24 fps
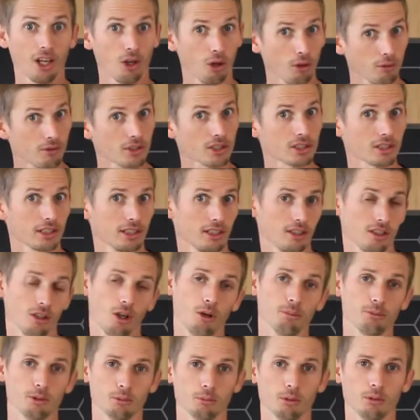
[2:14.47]
and obviously the
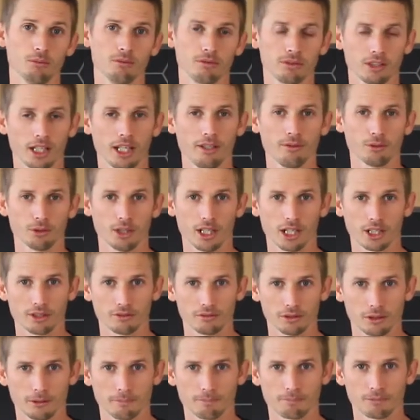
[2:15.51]
optimum flavor out
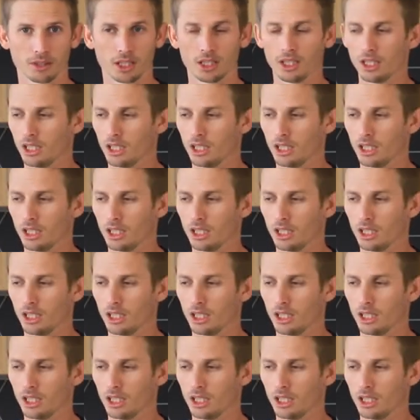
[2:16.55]
of it.